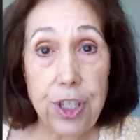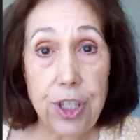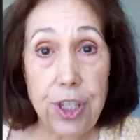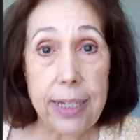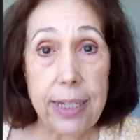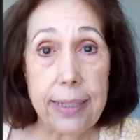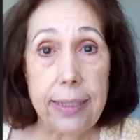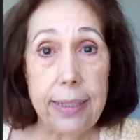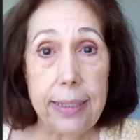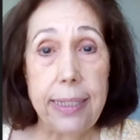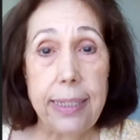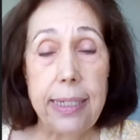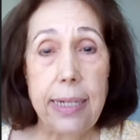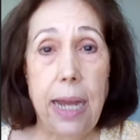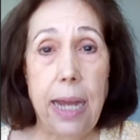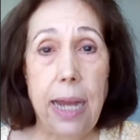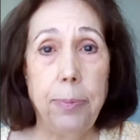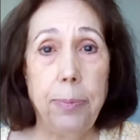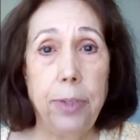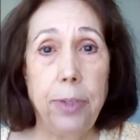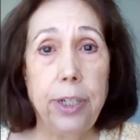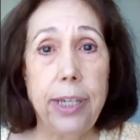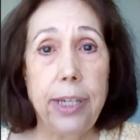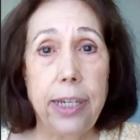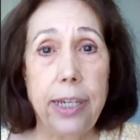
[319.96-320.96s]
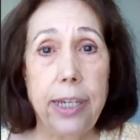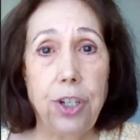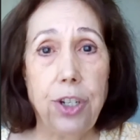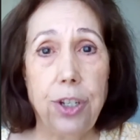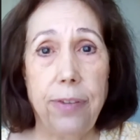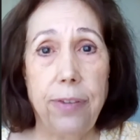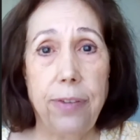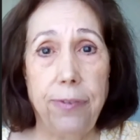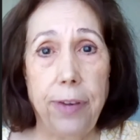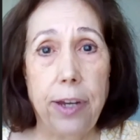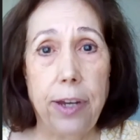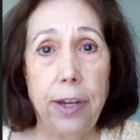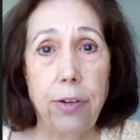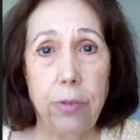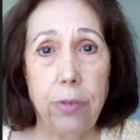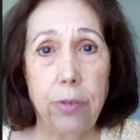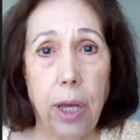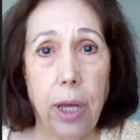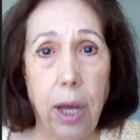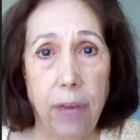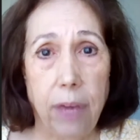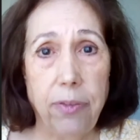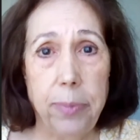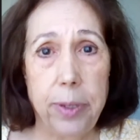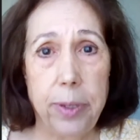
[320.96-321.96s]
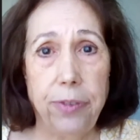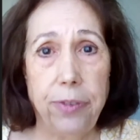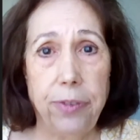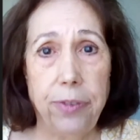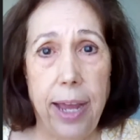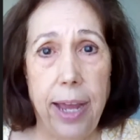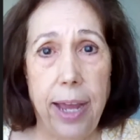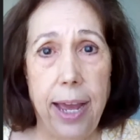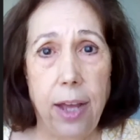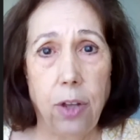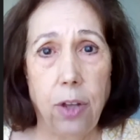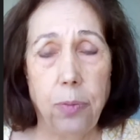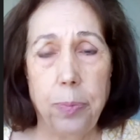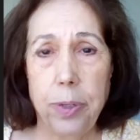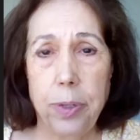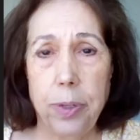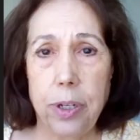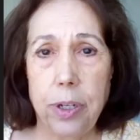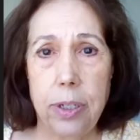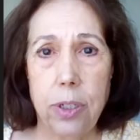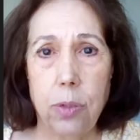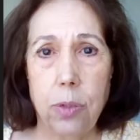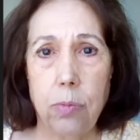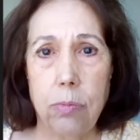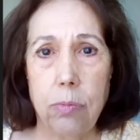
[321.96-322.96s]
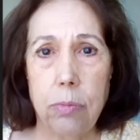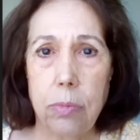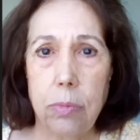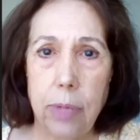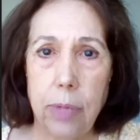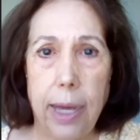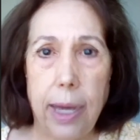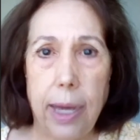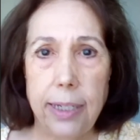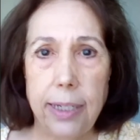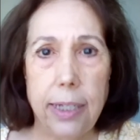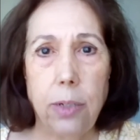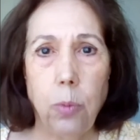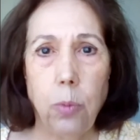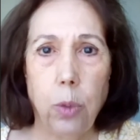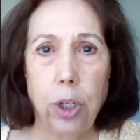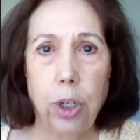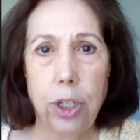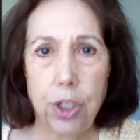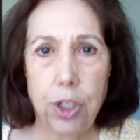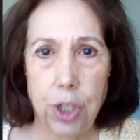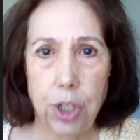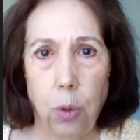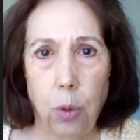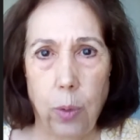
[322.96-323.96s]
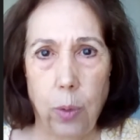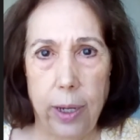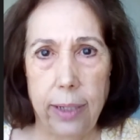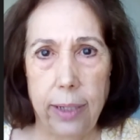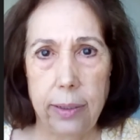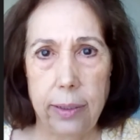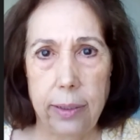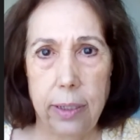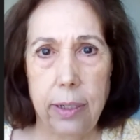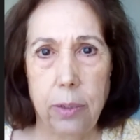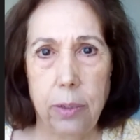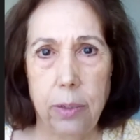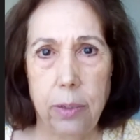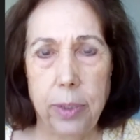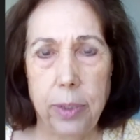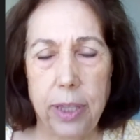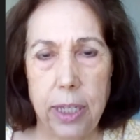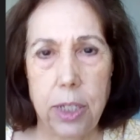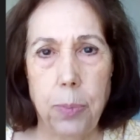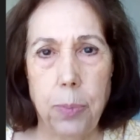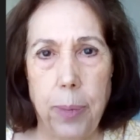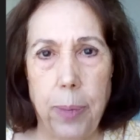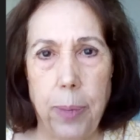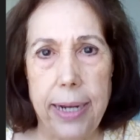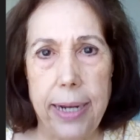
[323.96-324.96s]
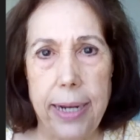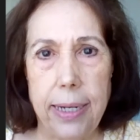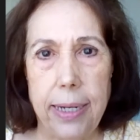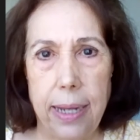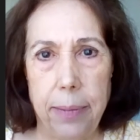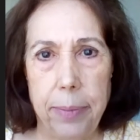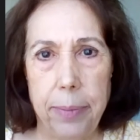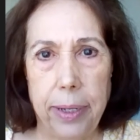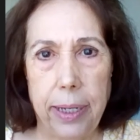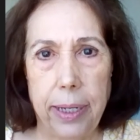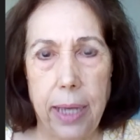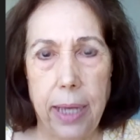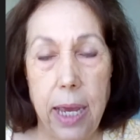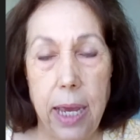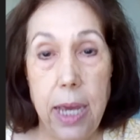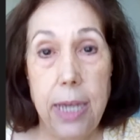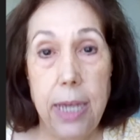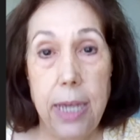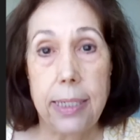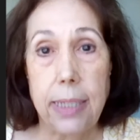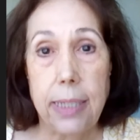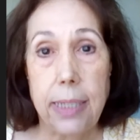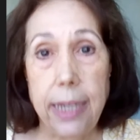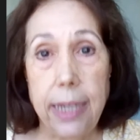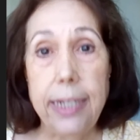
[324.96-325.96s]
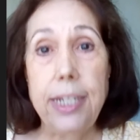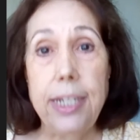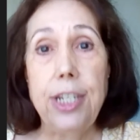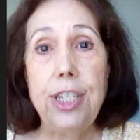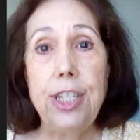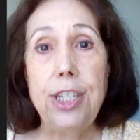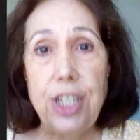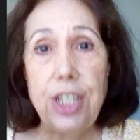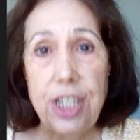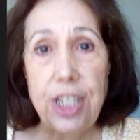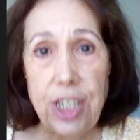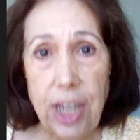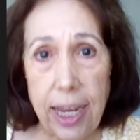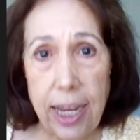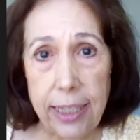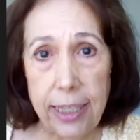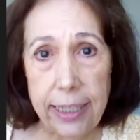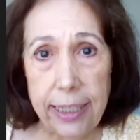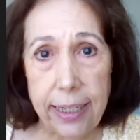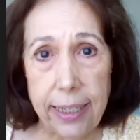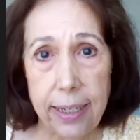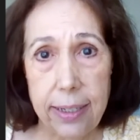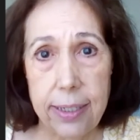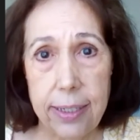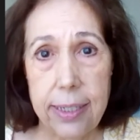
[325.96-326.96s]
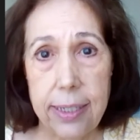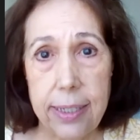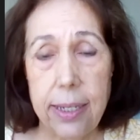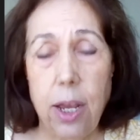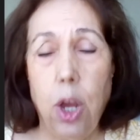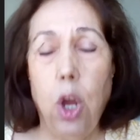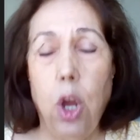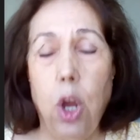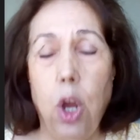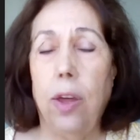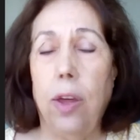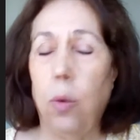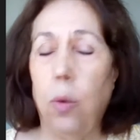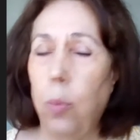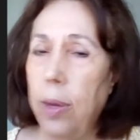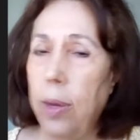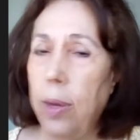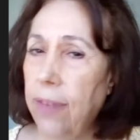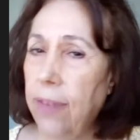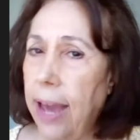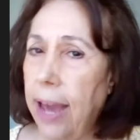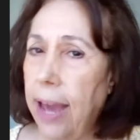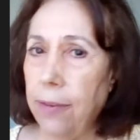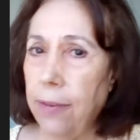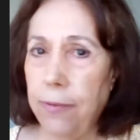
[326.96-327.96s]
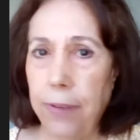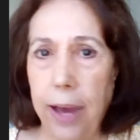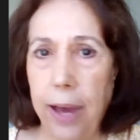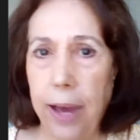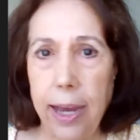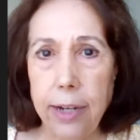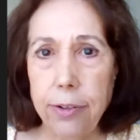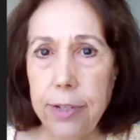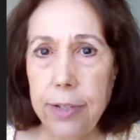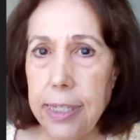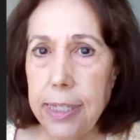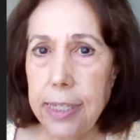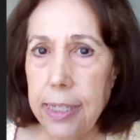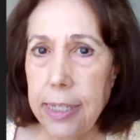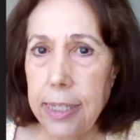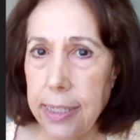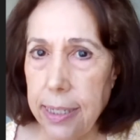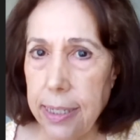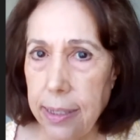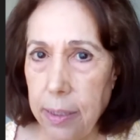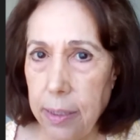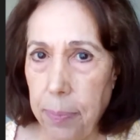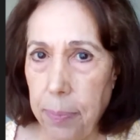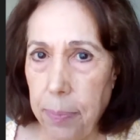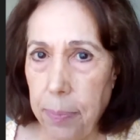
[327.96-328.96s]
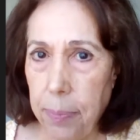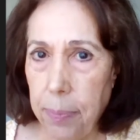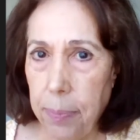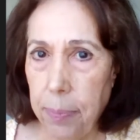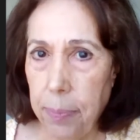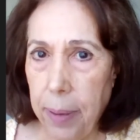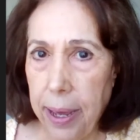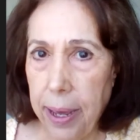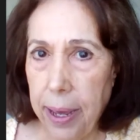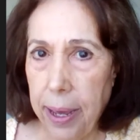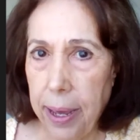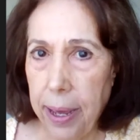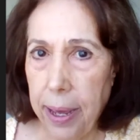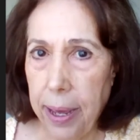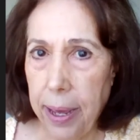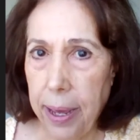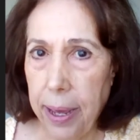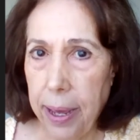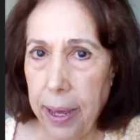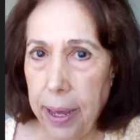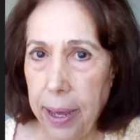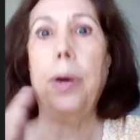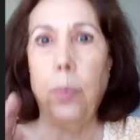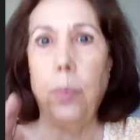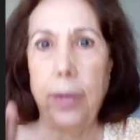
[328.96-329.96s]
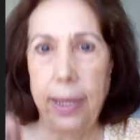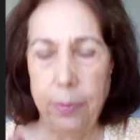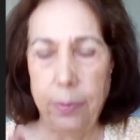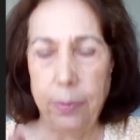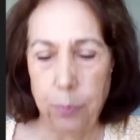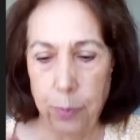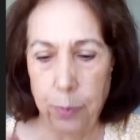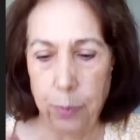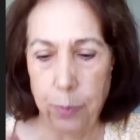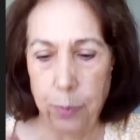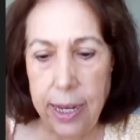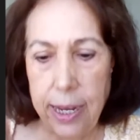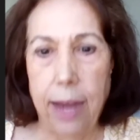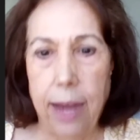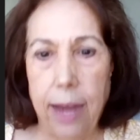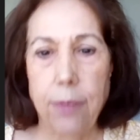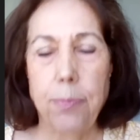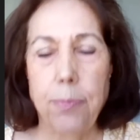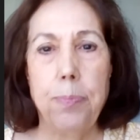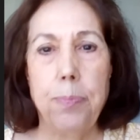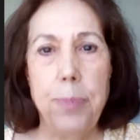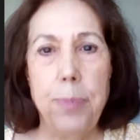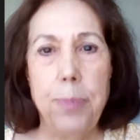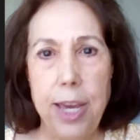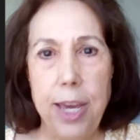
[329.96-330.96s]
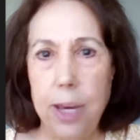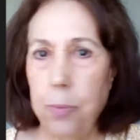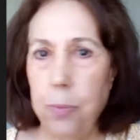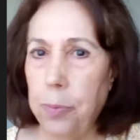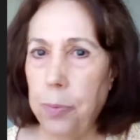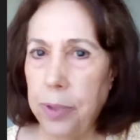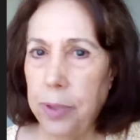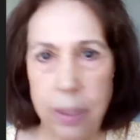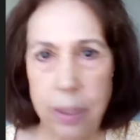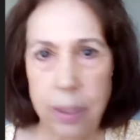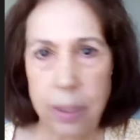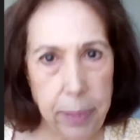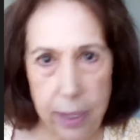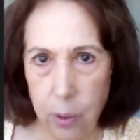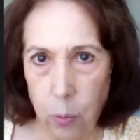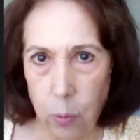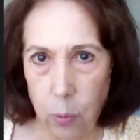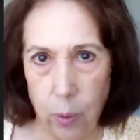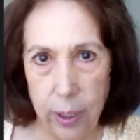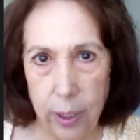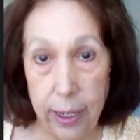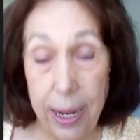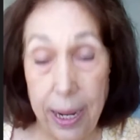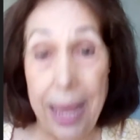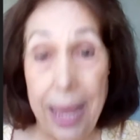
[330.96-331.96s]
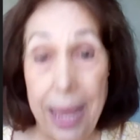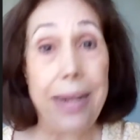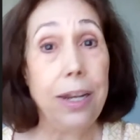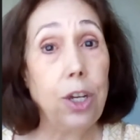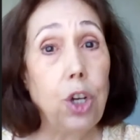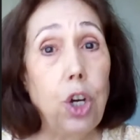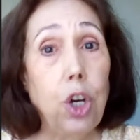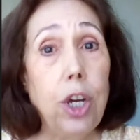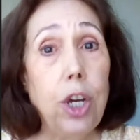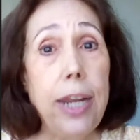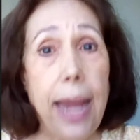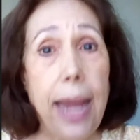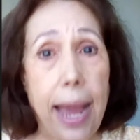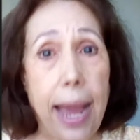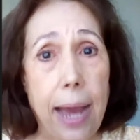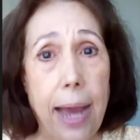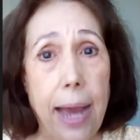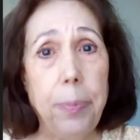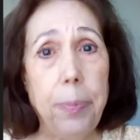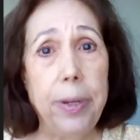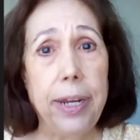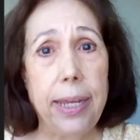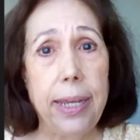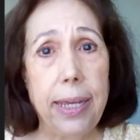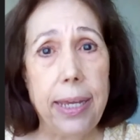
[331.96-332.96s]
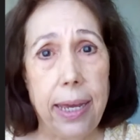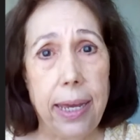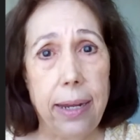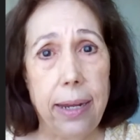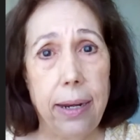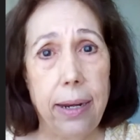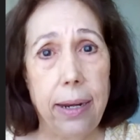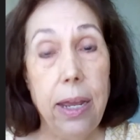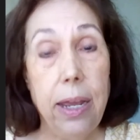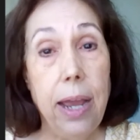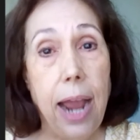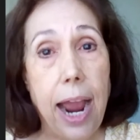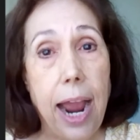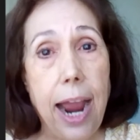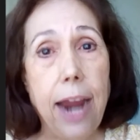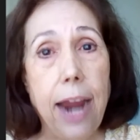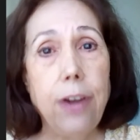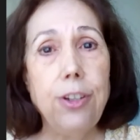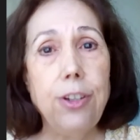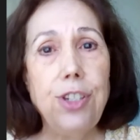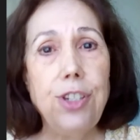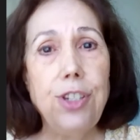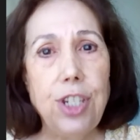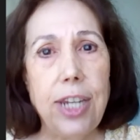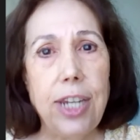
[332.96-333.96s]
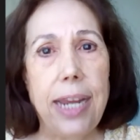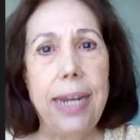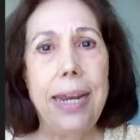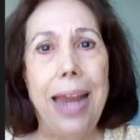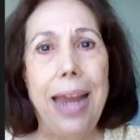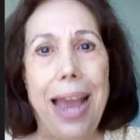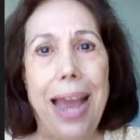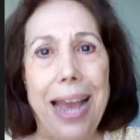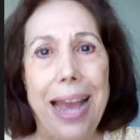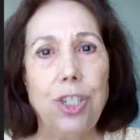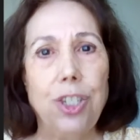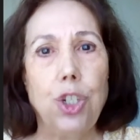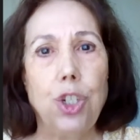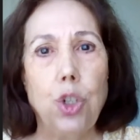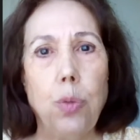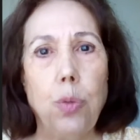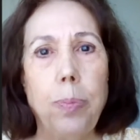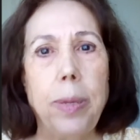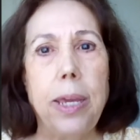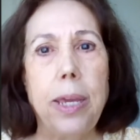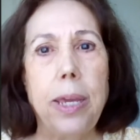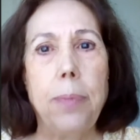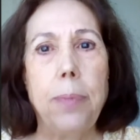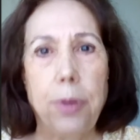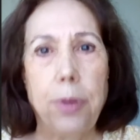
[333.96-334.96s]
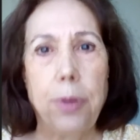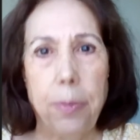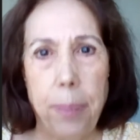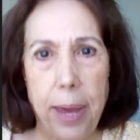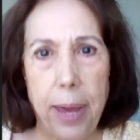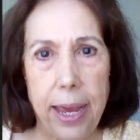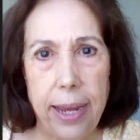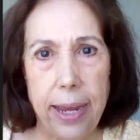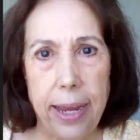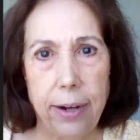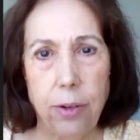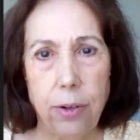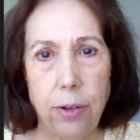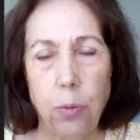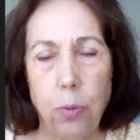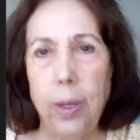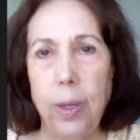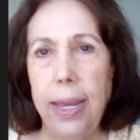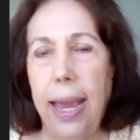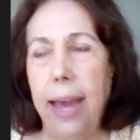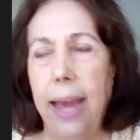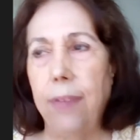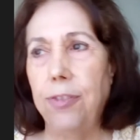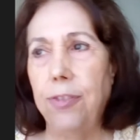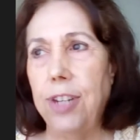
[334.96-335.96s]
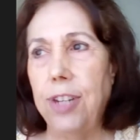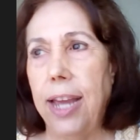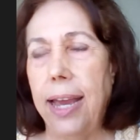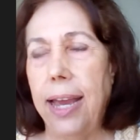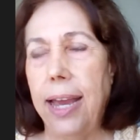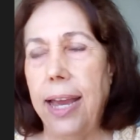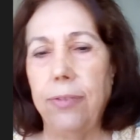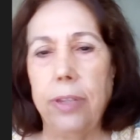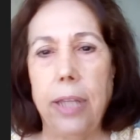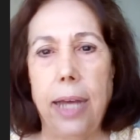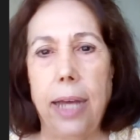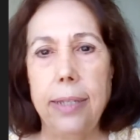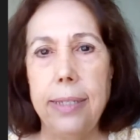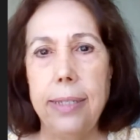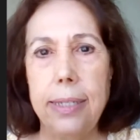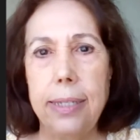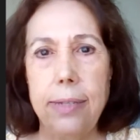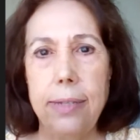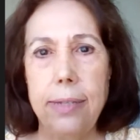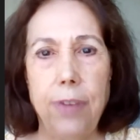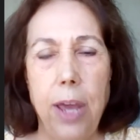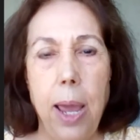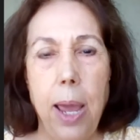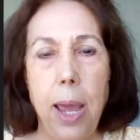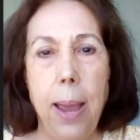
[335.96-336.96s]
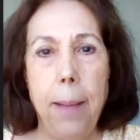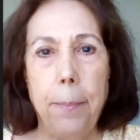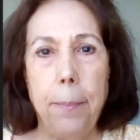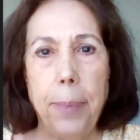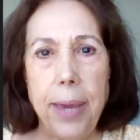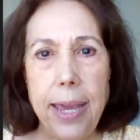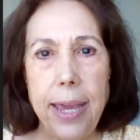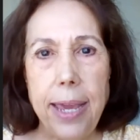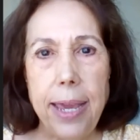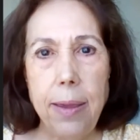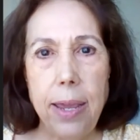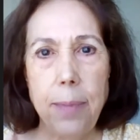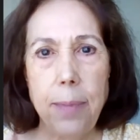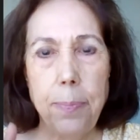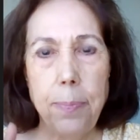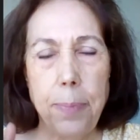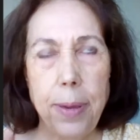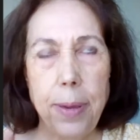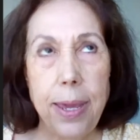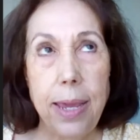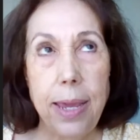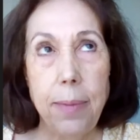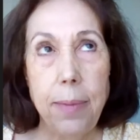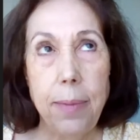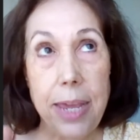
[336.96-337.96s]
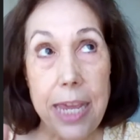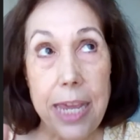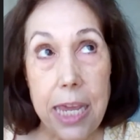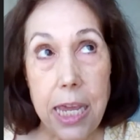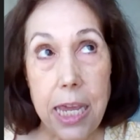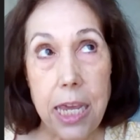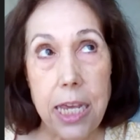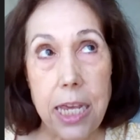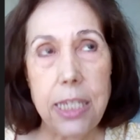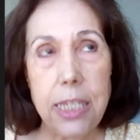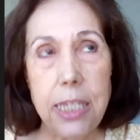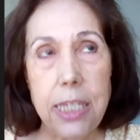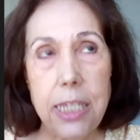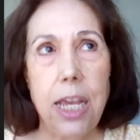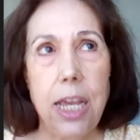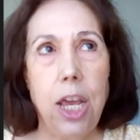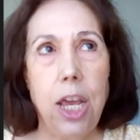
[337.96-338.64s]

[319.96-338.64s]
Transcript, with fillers: thing, let's stop looking to the federal government for help because that didn't work so well, did it, with this pandemic? Scientists are telling us that we've had viruses in the past, but we, we got hit with the big one, and it could happen again. Our state has to be prepared. We have to have lots of PPEs